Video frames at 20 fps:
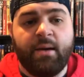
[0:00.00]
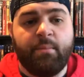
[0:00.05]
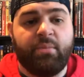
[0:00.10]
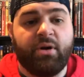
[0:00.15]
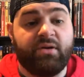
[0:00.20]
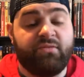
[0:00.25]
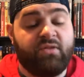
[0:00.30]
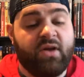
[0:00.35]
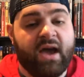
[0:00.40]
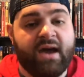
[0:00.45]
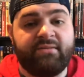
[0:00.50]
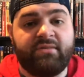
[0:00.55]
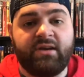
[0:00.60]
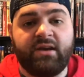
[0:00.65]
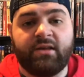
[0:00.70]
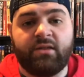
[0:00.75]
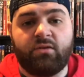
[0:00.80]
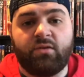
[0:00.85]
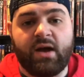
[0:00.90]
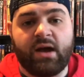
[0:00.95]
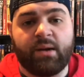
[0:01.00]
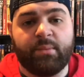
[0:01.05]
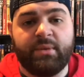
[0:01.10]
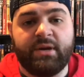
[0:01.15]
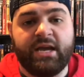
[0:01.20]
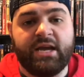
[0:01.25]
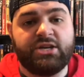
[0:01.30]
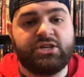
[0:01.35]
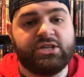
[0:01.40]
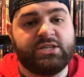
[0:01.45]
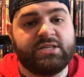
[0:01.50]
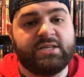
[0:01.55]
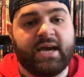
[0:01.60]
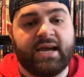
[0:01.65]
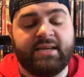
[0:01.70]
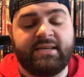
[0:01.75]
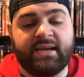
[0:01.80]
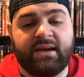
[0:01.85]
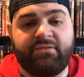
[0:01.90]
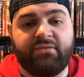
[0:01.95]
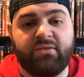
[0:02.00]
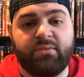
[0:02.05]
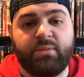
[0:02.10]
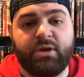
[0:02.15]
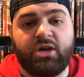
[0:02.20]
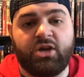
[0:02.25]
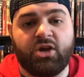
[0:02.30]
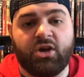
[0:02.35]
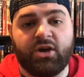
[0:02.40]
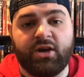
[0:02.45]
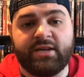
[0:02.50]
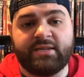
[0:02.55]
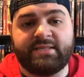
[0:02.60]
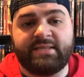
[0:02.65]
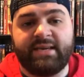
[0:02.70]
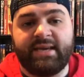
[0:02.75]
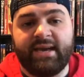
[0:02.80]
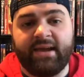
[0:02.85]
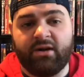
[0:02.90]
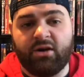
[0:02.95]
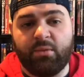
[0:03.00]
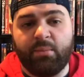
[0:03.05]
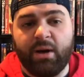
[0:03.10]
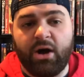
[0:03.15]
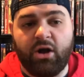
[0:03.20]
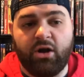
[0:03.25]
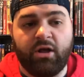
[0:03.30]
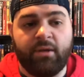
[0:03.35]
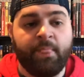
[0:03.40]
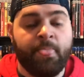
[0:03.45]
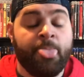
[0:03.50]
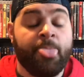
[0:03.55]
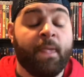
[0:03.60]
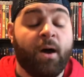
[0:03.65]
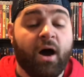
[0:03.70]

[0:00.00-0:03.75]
But if you have any other recommendations, I'd definitely be curious to hear about it.